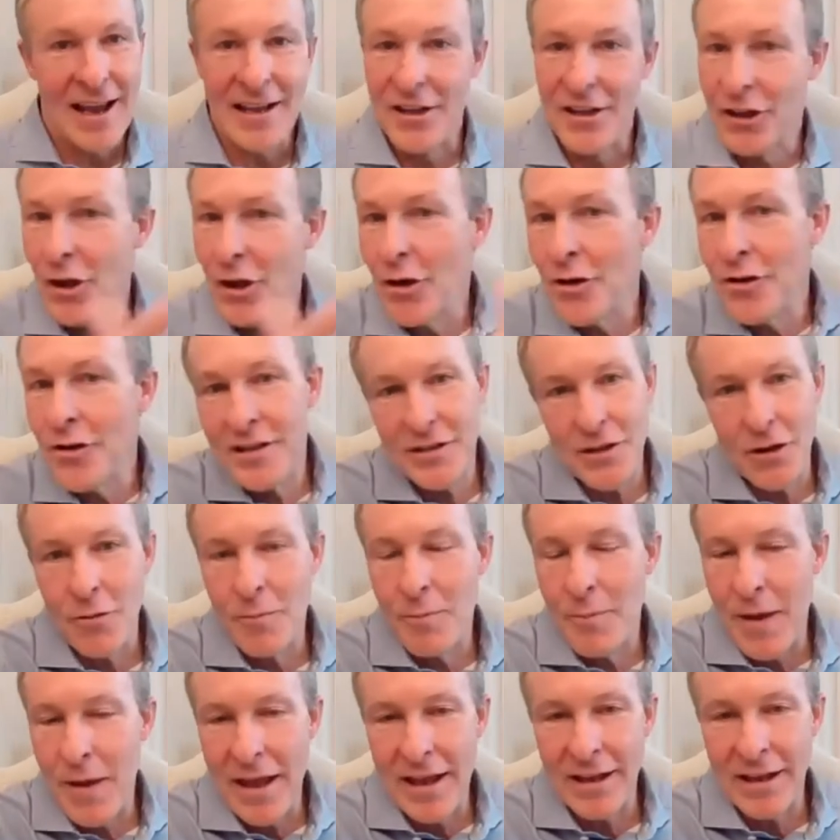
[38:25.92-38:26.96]
you go to these
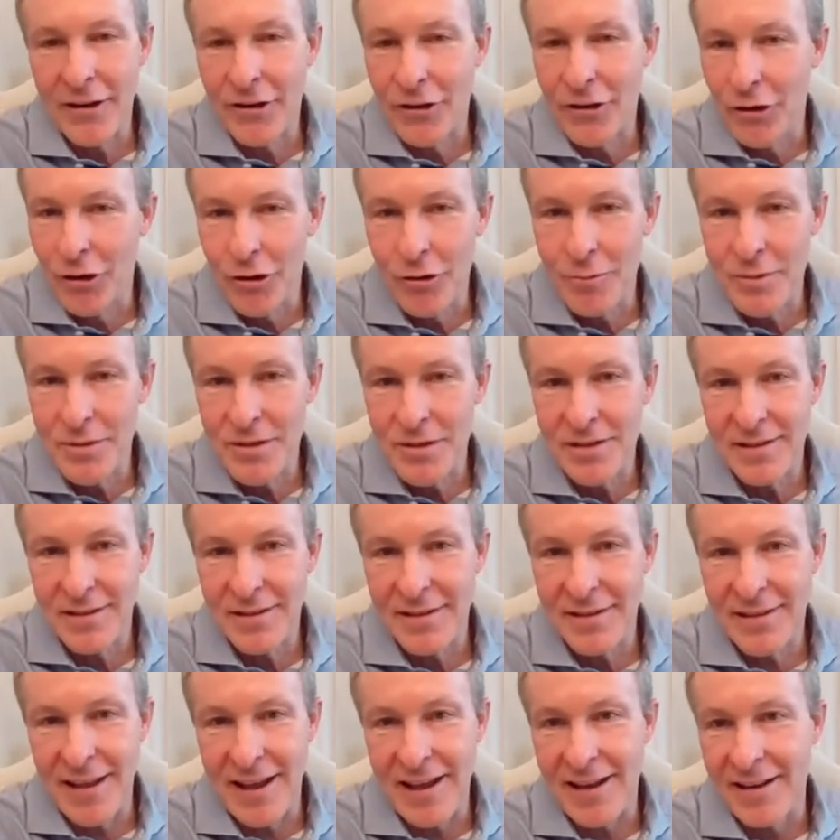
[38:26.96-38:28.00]
opaque groups
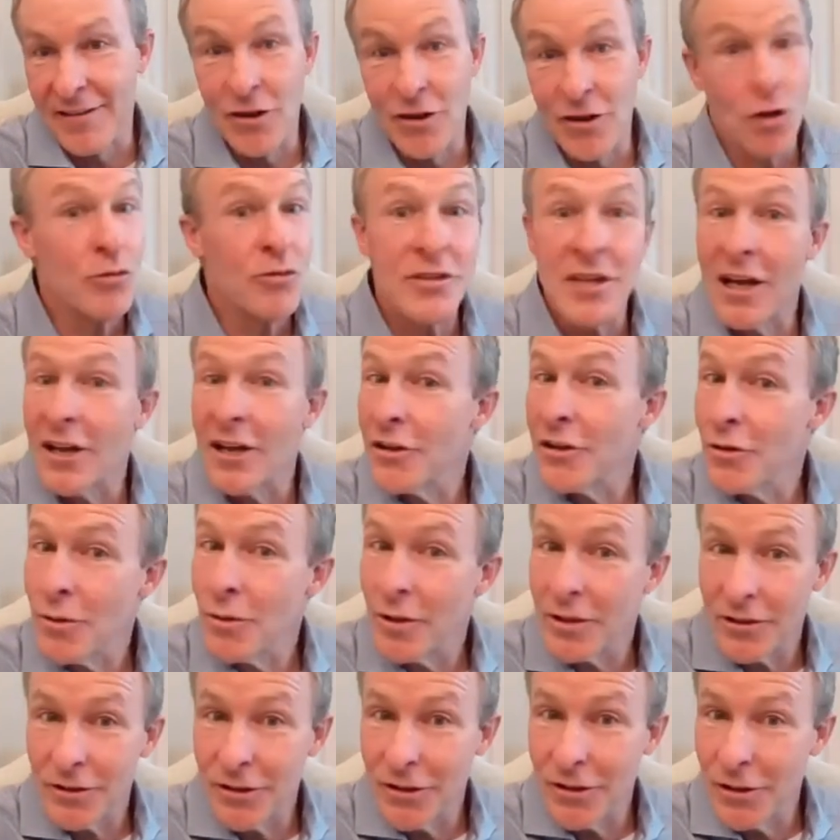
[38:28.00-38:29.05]
that don't tell you
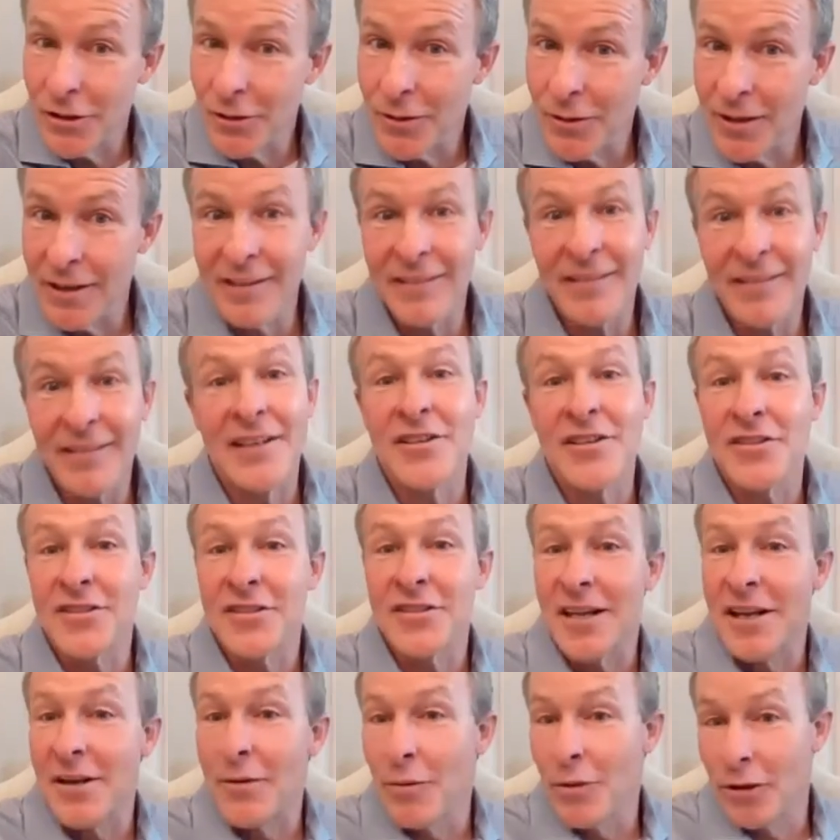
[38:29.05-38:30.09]
what they're doing. They just
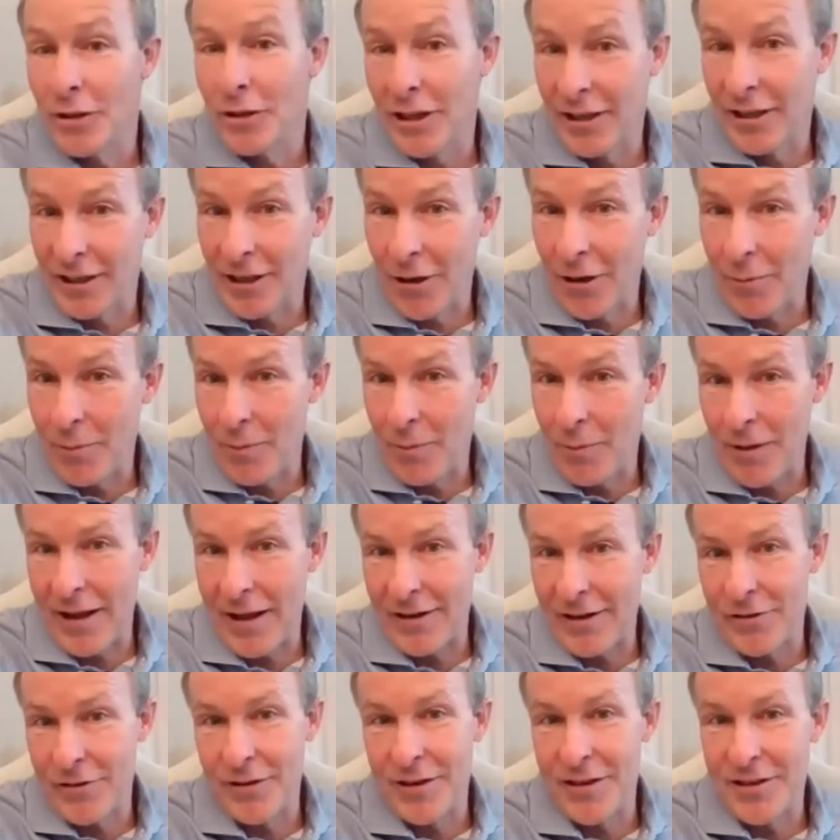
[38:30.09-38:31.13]
say, we're going to go
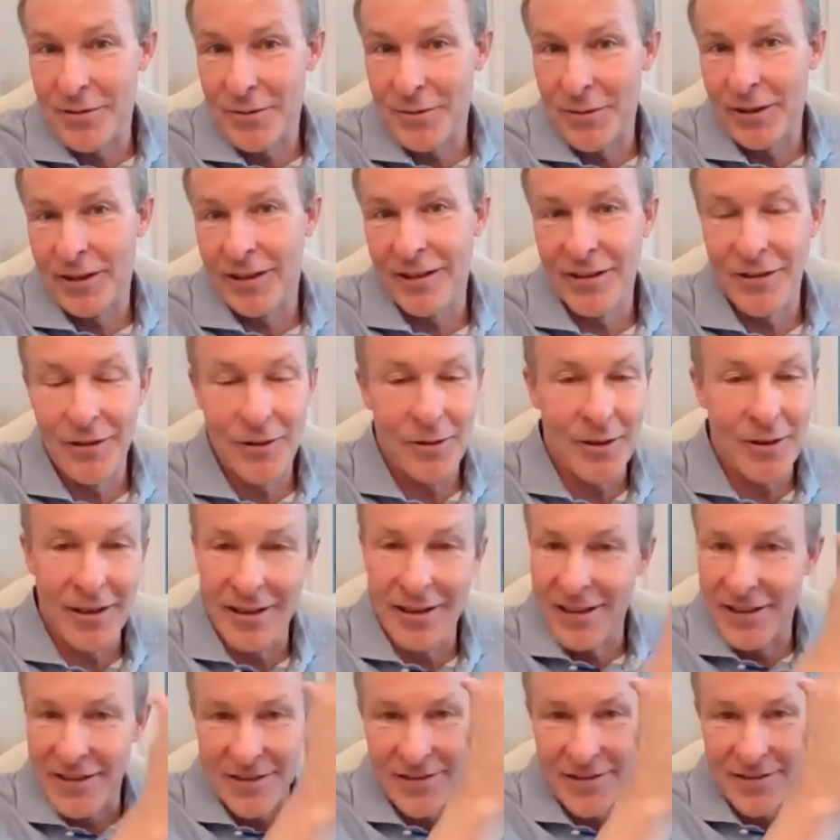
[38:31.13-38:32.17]
plant trees and we're going to do it.
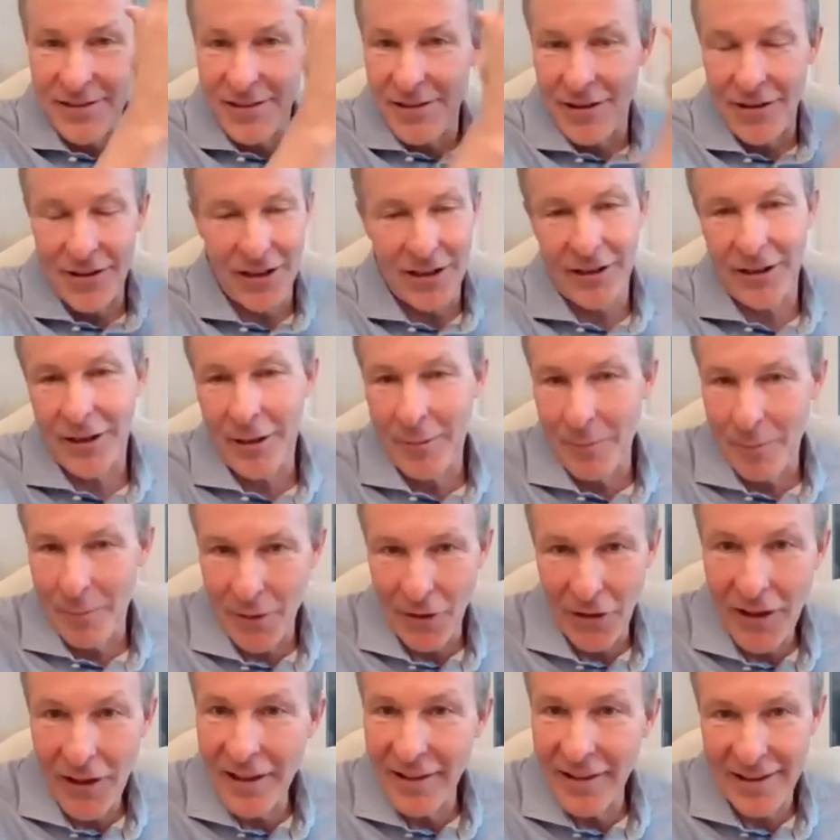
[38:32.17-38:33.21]
It's
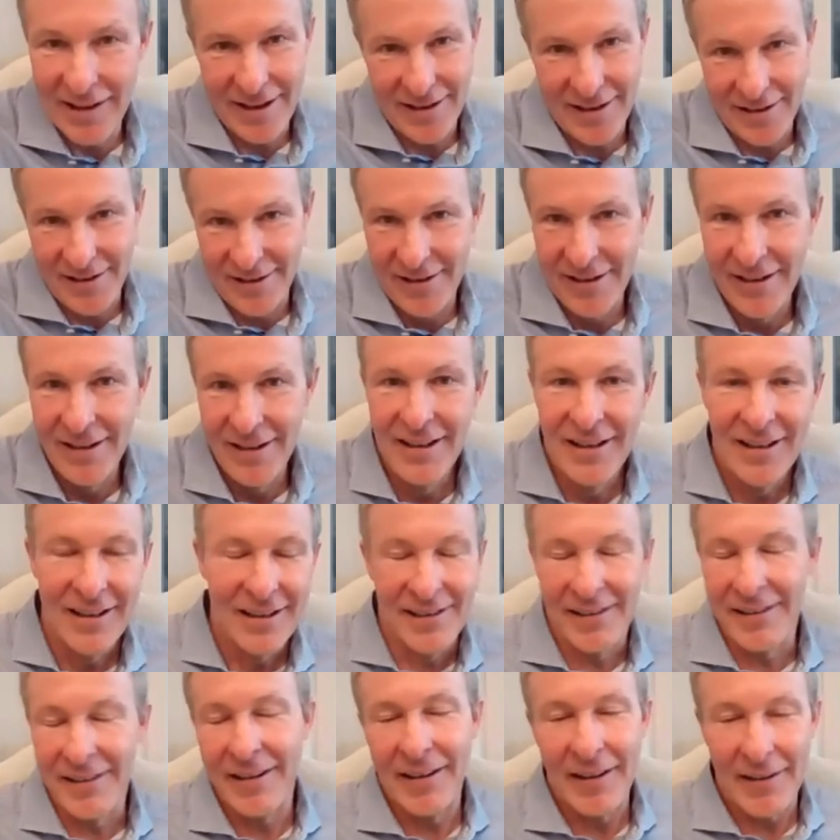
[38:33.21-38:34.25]
completely hidden.
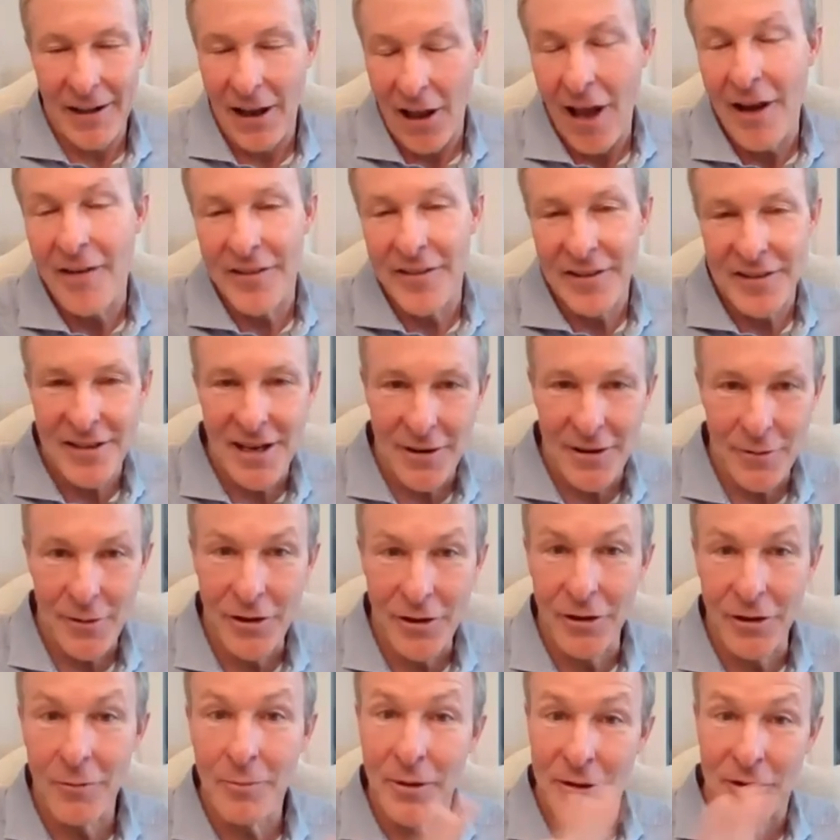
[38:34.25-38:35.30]
A lot of it's not
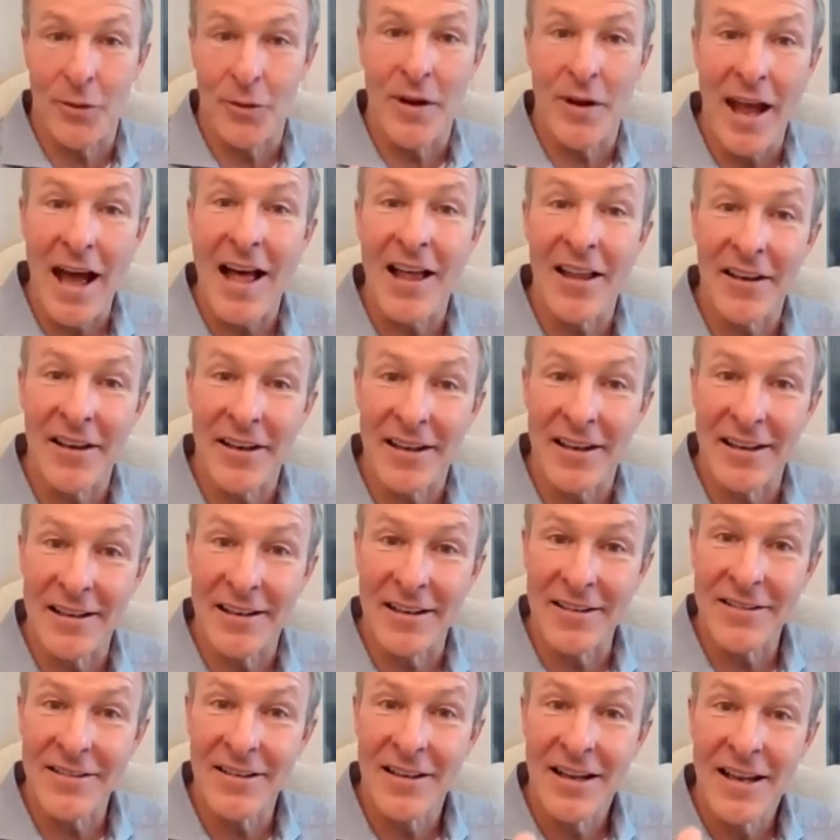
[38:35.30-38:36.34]
real. But the reality
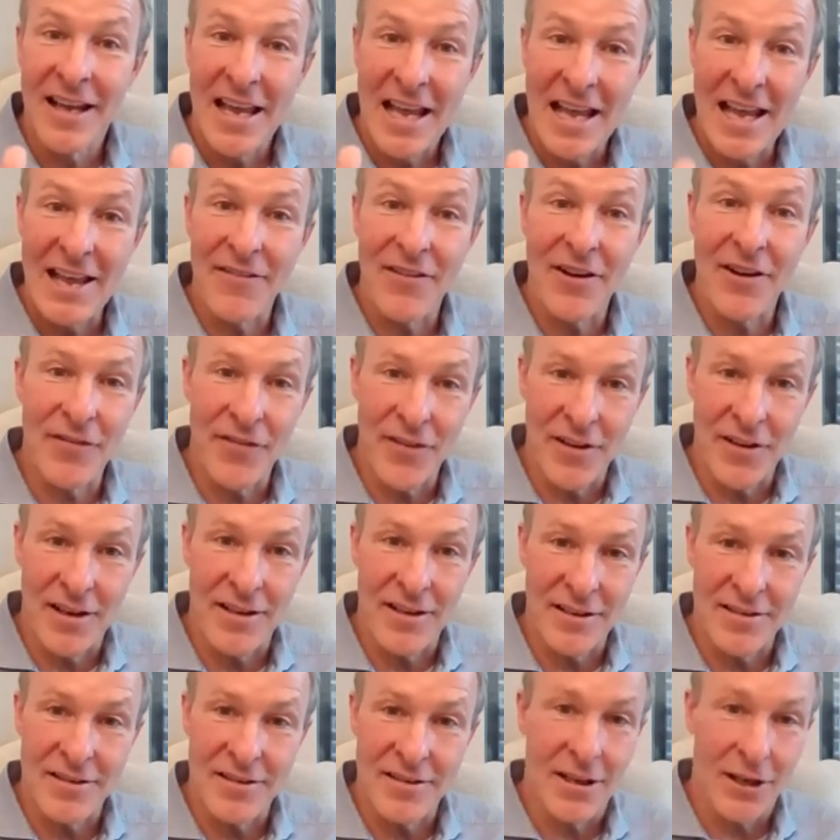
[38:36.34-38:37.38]
is, even if it
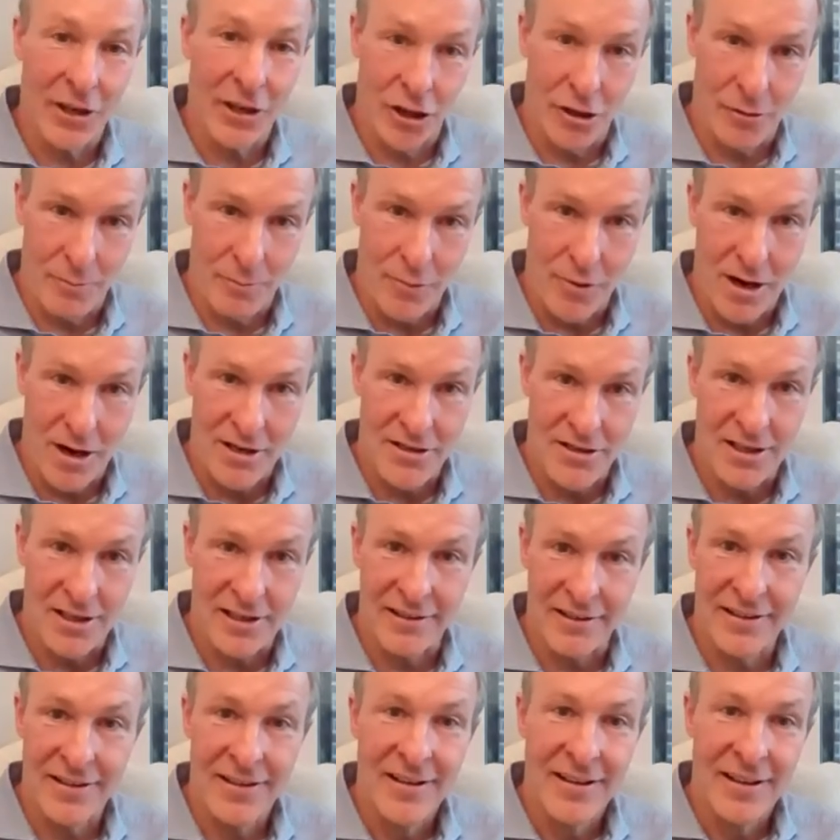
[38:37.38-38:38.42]
is a good
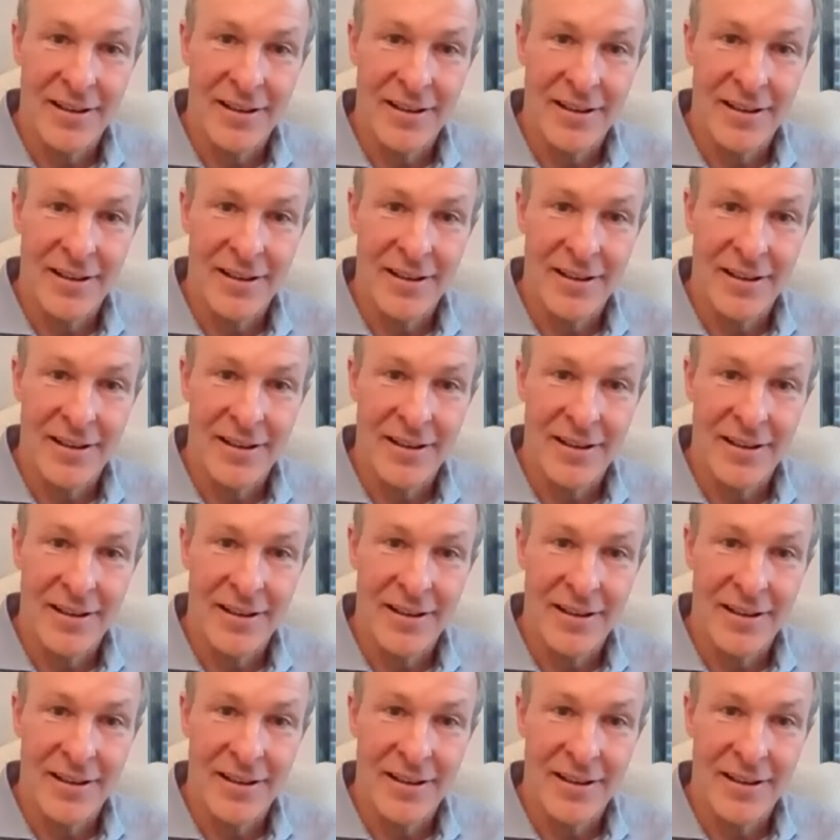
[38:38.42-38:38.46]
project,